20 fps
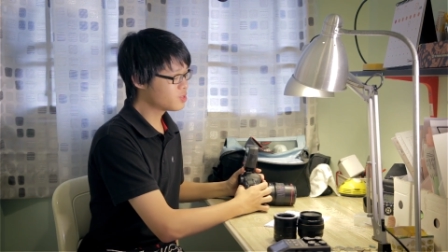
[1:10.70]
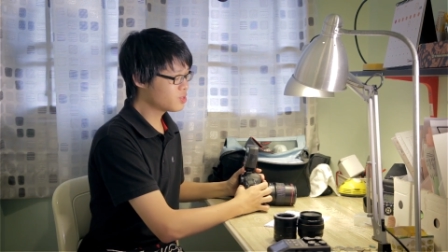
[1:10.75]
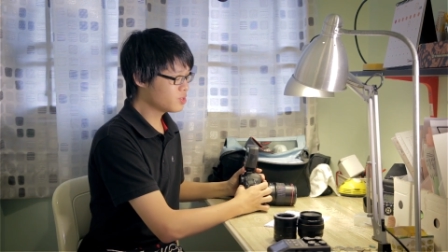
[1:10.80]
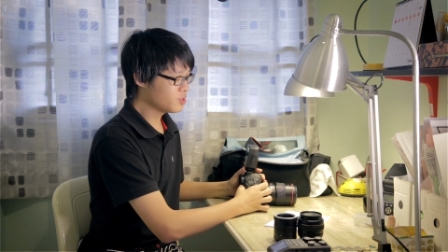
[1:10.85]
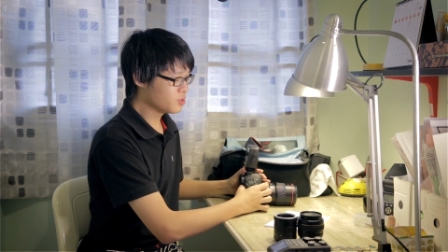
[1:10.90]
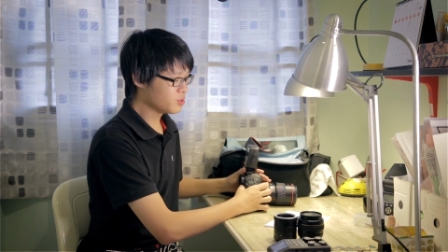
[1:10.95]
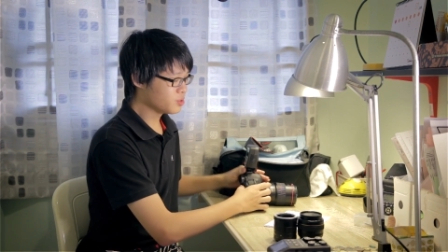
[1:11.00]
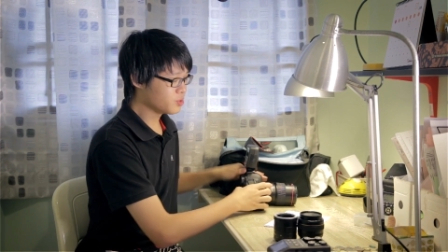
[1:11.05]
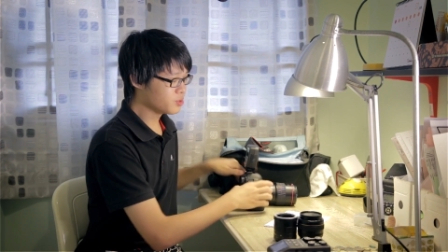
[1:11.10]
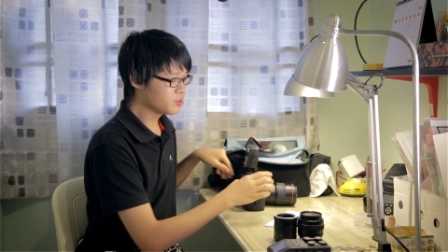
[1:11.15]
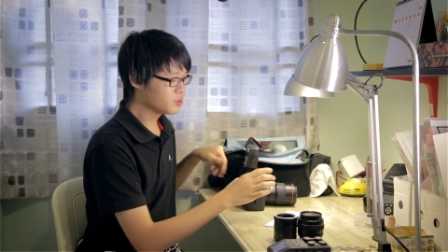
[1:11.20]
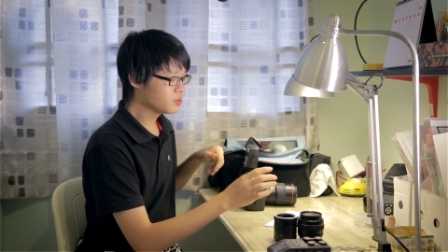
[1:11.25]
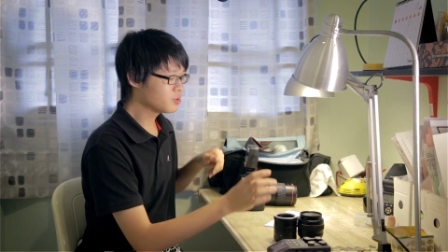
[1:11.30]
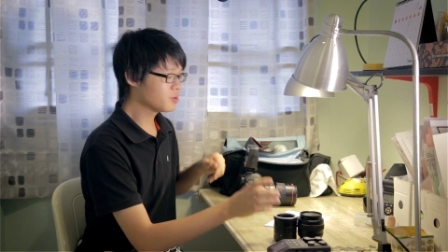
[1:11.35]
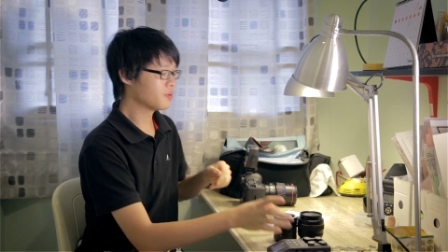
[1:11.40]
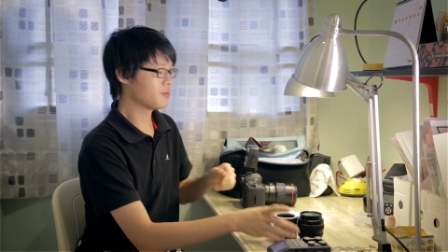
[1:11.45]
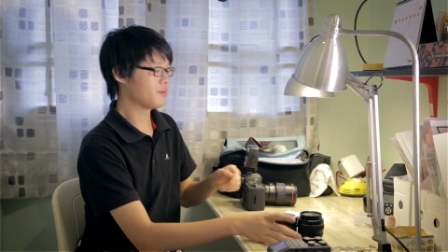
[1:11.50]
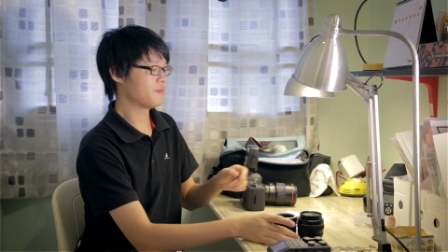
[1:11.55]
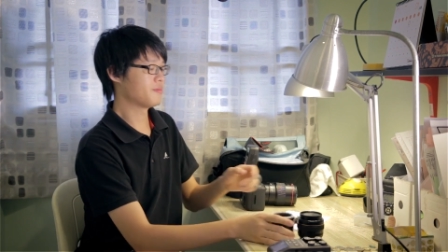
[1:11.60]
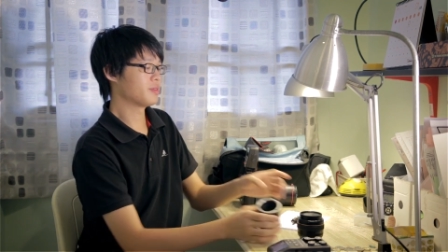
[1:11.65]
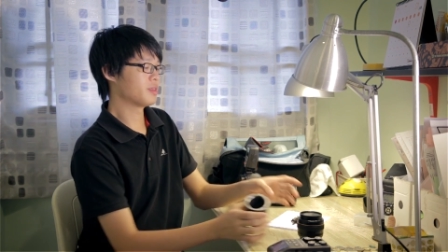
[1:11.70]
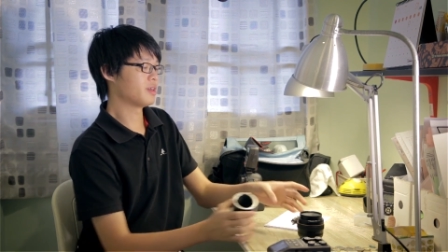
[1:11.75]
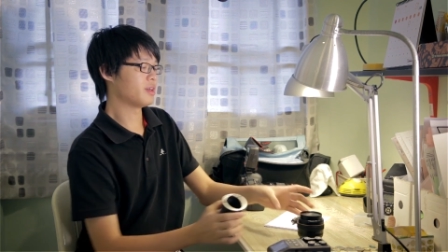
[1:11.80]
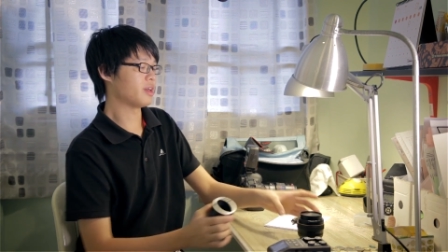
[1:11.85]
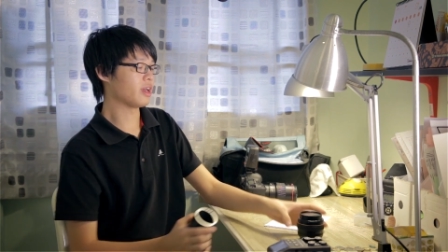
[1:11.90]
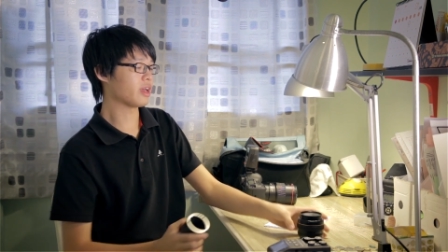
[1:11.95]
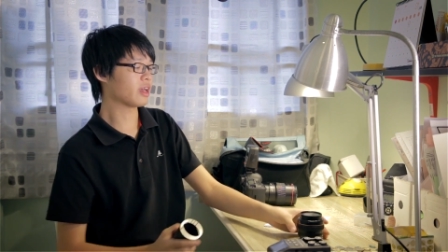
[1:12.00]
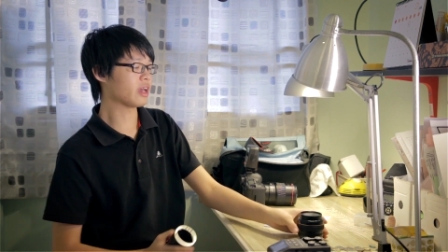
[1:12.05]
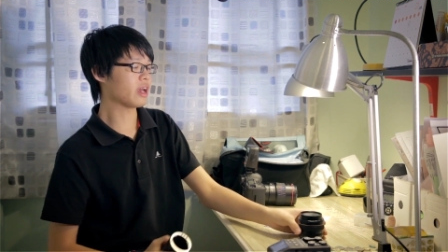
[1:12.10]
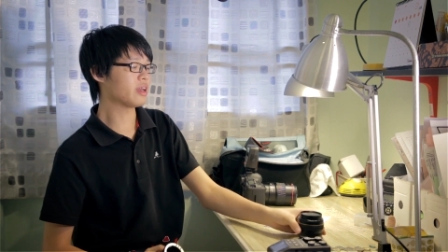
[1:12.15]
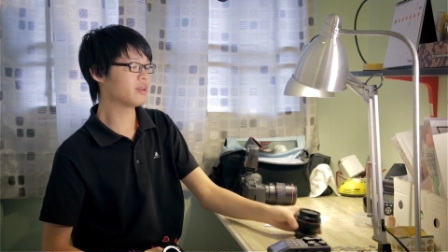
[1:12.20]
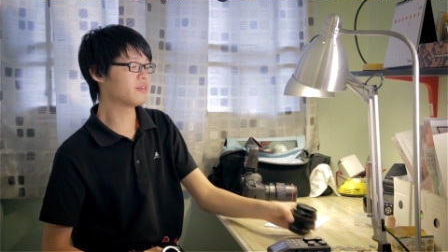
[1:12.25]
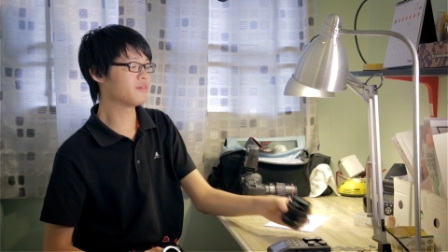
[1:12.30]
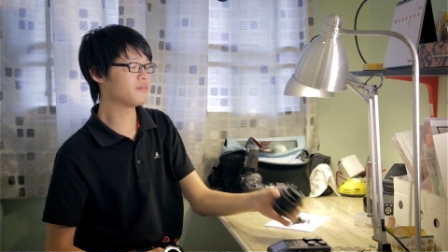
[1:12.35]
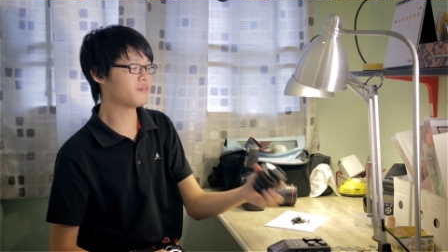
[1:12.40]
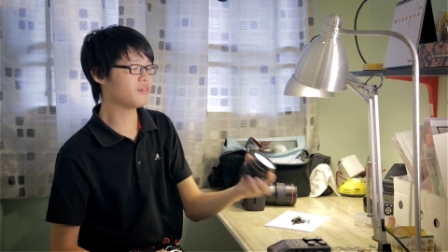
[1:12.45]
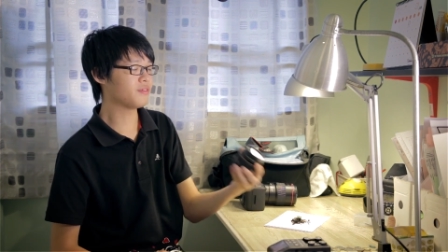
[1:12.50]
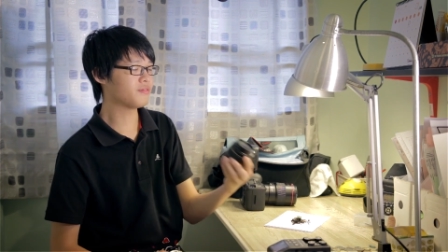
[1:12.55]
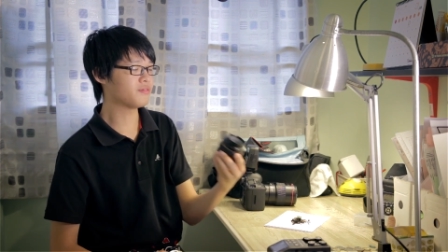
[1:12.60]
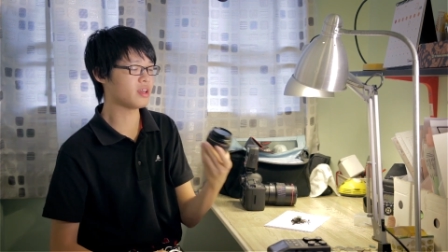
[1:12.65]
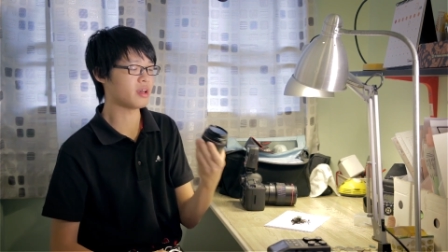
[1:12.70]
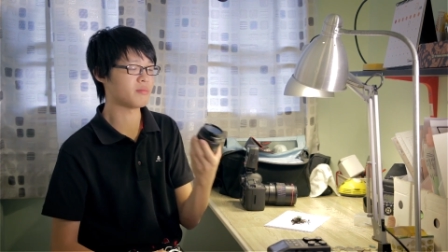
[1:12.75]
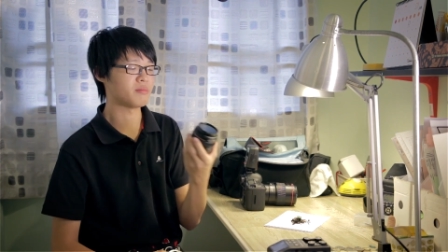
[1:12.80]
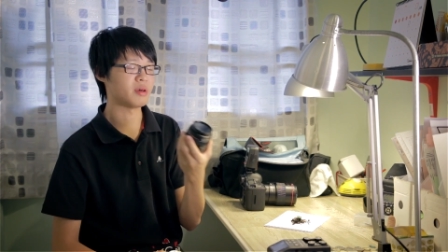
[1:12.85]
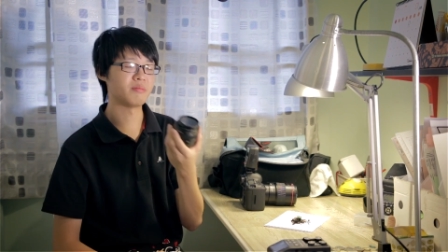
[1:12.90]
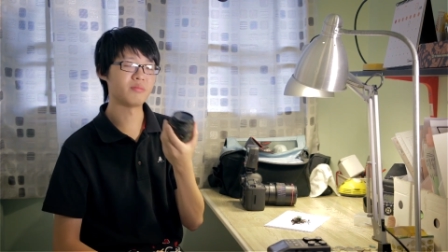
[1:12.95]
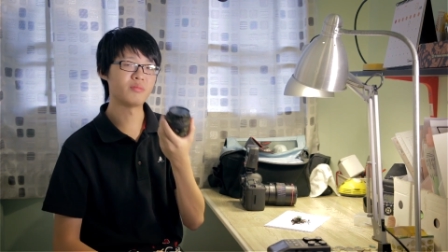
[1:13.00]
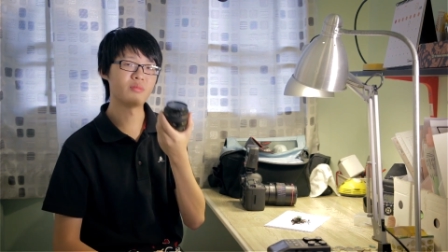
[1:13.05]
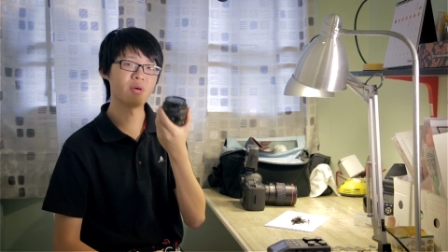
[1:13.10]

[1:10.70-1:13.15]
to a Canon 50mm